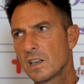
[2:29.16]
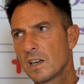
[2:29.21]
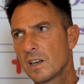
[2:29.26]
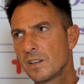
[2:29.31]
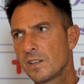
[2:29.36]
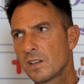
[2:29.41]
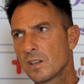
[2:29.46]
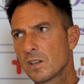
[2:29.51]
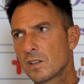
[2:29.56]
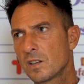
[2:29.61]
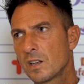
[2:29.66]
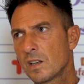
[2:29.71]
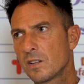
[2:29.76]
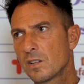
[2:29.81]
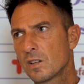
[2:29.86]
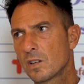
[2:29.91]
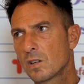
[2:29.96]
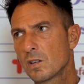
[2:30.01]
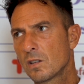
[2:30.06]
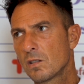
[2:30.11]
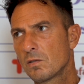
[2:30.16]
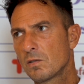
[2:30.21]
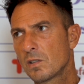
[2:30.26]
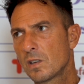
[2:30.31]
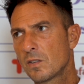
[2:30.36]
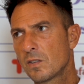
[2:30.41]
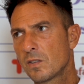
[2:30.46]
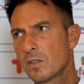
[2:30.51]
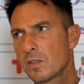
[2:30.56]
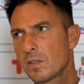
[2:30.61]
I think that's the
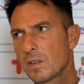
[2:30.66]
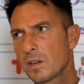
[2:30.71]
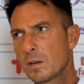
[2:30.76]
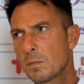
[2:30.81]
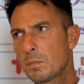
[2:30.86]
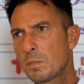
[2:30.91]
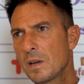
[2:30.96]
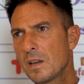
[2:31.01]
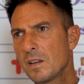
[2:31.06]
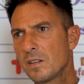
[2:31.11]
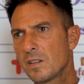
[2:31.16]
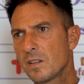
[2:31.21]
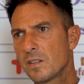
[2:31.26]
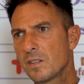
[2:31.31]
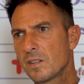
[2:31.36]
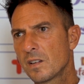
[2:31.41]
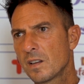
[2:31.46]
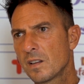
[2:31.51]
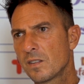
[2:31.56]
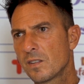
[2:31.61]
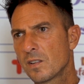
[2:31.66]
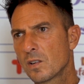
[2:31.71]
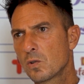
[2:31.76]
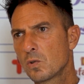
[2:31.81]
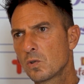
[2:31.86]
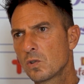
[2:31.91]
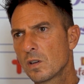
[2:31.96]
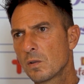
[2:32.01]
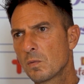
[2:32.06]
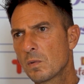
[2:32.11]
basis, that's a
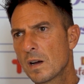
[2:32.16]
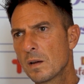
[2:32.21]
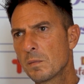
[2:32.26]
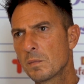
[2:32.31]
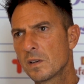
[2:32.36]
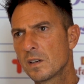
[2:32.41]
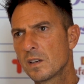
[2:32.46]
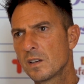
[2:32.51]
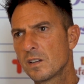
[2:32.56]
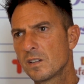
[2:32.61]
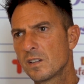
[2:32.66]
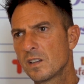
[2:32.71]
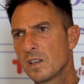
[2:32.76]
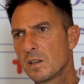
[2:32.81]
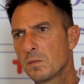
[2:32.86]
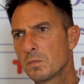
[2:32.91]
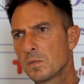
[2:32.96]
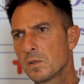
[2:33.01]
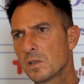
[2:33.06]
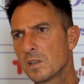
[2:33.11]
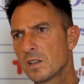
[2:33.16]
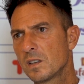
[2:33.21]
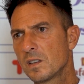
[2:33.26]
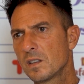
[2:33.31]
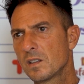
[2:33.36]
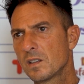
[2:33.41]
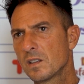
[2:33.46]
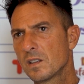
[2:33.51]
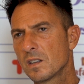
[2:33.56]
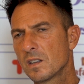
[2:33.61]
good environment in the team.
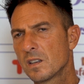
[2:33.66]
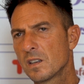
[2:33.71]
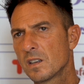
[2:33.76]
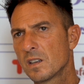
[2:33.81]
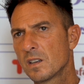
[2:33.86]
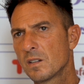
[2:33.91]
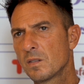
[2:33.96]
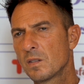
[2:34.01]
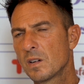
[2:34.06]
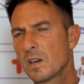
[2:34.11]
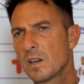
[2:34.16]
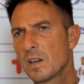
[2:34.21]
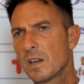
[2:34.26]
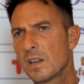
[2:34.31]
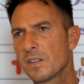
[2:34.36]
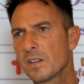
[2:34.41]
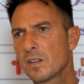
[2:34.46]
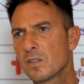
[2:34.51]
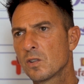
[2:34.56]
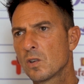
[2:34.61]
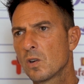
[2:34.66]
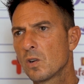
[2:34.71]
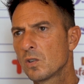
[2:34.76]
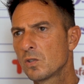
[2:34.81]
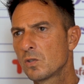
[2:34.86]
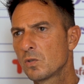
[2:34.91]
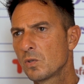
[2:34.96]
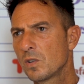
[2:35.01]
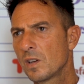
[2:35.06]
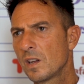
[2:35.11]
And as I saw
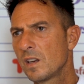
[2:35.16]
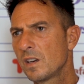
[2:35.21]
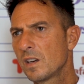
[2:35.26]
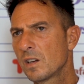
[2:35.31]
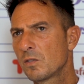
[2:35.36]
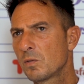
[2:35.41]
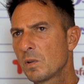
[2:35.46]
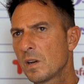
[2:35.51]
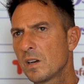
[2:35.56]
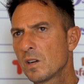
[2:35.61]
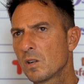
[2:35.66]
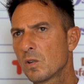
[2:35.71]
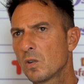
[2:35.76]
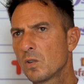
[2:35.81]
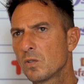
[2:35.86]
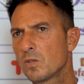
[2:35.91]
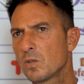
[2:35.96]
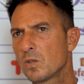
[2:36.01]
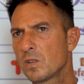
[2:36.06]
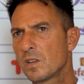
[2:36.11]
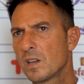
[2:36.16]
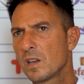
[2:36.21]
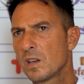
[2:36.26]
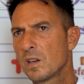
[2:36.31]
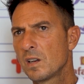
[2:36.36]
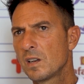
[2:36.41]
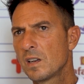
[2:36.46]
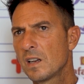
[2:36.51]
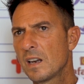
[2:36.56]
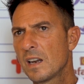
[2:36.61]
today in the training also,
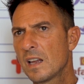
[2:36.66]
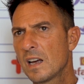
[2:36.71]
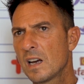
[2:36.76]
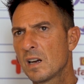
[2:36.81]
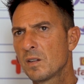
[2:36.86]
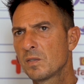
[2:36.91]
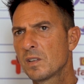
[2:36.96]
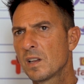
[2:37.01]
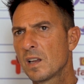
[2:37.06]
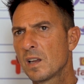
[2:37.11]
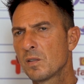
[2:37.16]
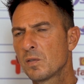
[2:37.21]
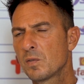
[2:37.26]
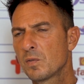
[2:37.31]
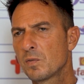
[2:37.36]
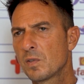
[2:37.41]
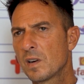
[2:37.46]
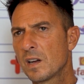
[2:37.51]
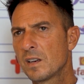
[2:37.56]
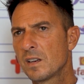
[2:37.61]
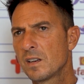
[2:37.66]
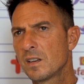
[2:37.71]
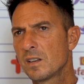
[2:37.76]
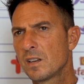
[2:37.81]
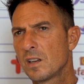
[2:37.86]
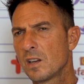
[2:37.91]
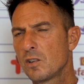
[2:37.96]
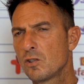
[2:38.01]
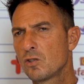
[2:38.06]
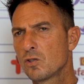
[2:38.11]
they laugh, they have fun,
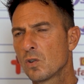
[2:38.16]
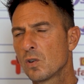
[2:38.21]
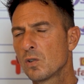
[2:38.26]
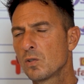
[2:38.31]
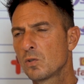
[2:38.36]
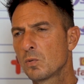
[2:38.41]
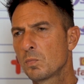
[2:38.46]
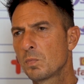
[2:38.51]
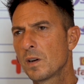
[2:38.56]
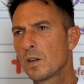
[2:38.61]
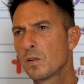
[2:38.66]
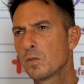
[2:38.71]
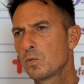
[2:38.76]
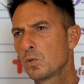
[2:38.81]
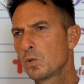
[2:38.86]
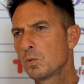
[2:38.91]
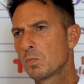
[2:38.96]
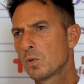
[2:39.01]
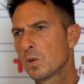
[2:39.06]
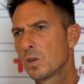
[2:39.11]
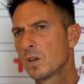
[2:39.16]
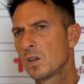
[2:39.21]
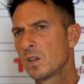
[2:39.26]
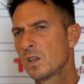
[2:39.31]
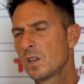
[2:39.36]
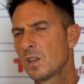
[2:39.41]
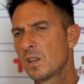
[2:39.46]
they enjoy to play football.